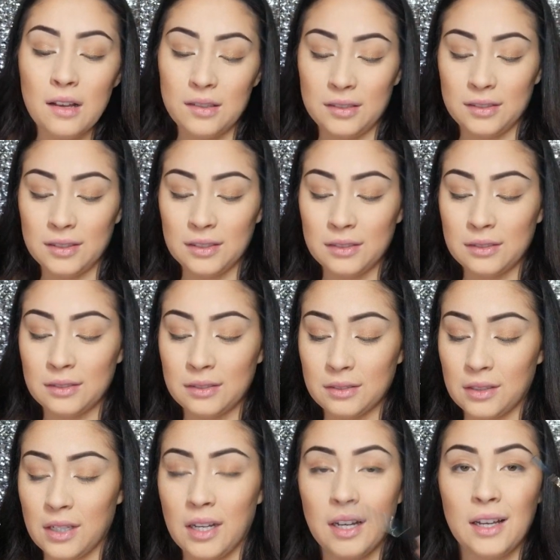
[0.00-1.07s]
I
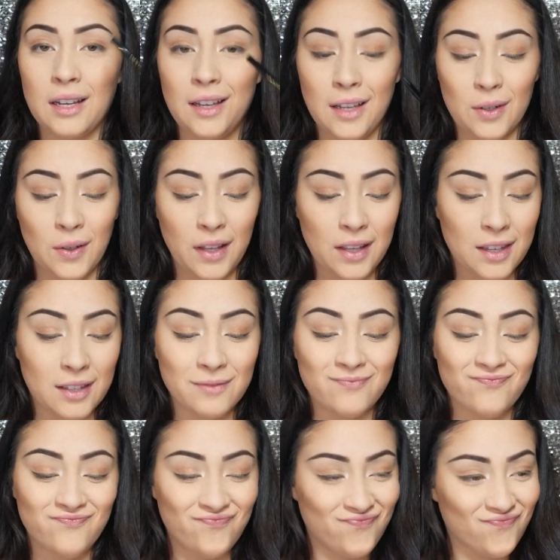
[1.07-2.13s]
don't like it.
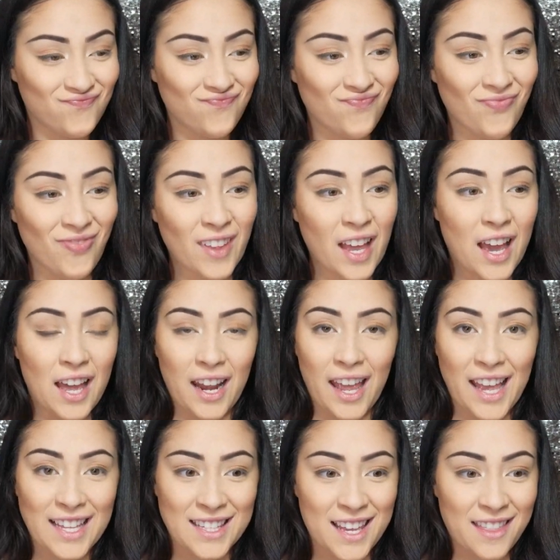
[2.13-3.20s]
And I
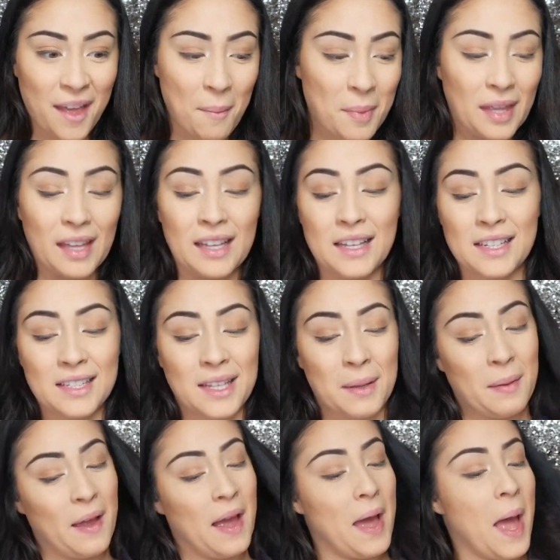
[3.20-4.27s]
hate saying that because I
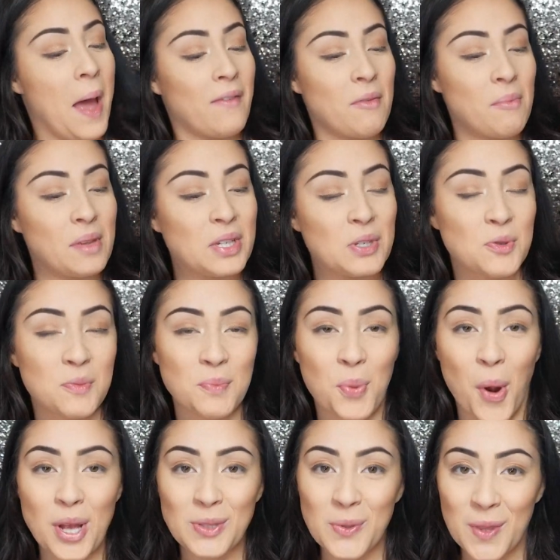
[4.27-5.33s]
haven't been too
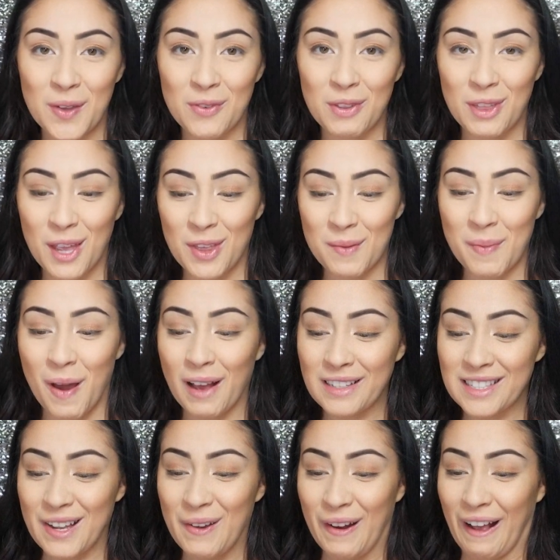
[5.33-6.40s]
impressed with everything in the box
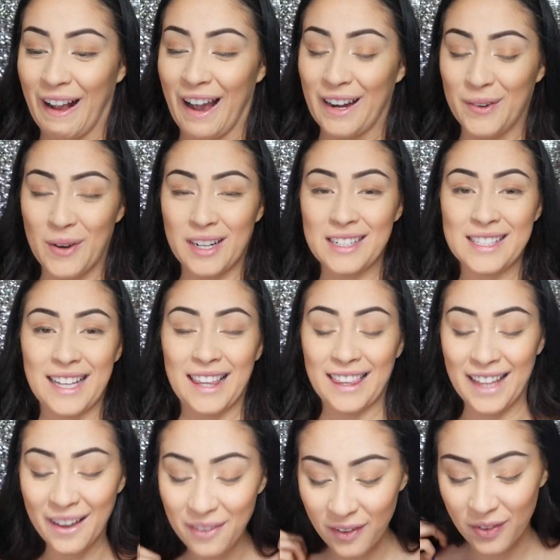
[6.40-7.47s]
now, and I kind of wanted to
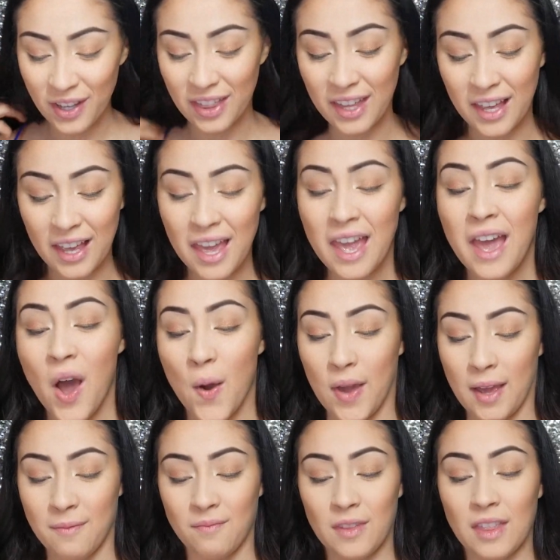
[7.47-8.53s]
love everything.
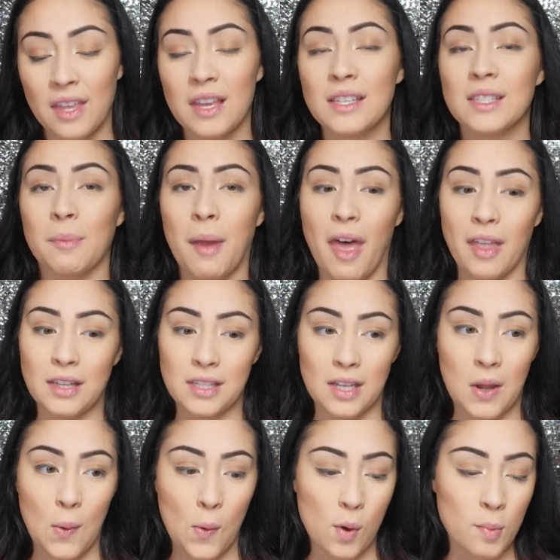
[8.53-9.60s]
Okay, the thing is the palette's
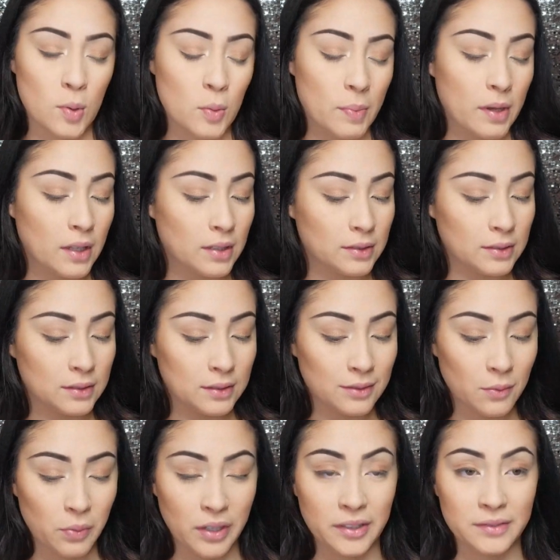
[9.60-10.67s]
not horrible, but,
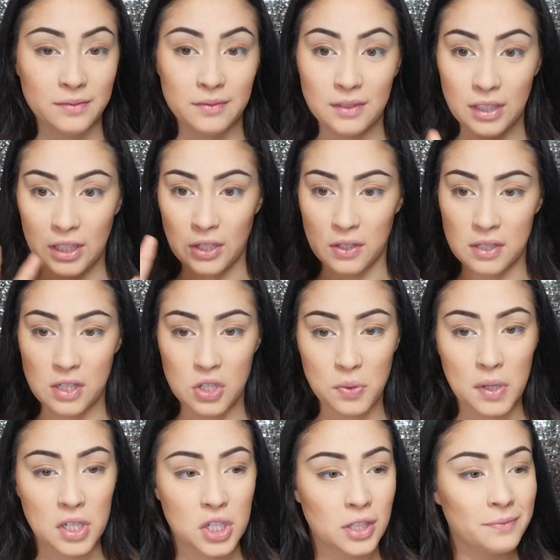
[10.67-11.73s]
well, you know the
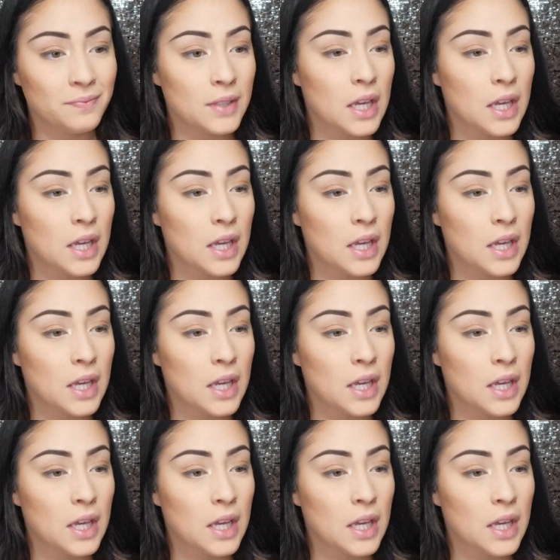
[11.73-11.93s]
situation.